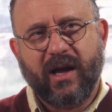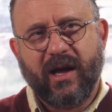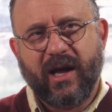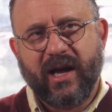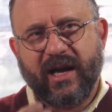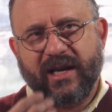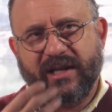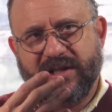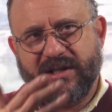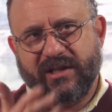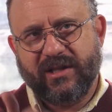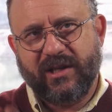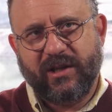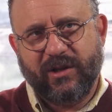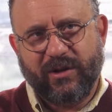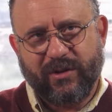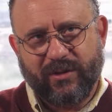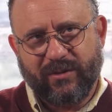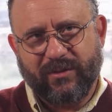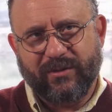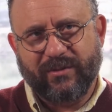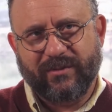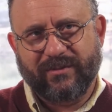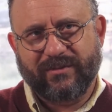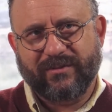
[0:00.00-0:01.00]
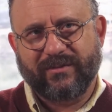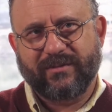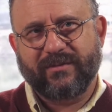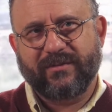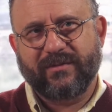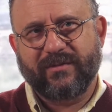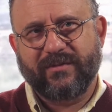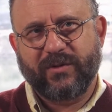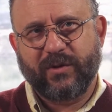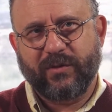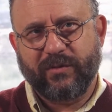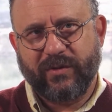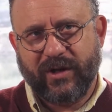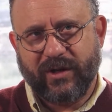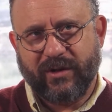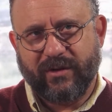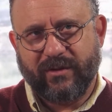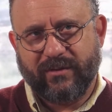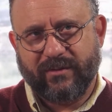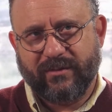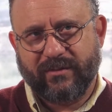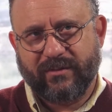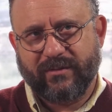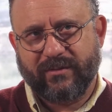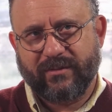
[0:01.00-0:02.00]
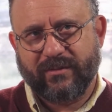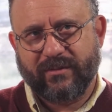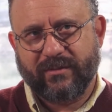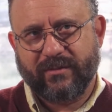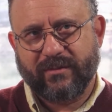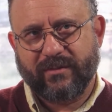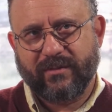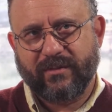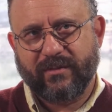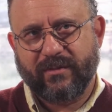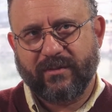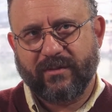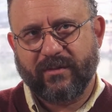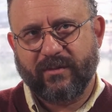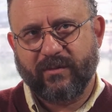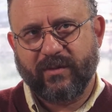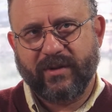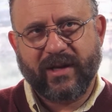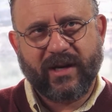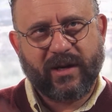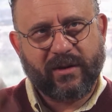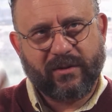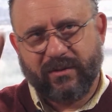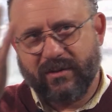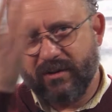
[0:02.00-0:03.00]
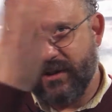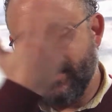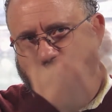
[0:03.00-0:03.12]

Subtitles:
I see you for real, without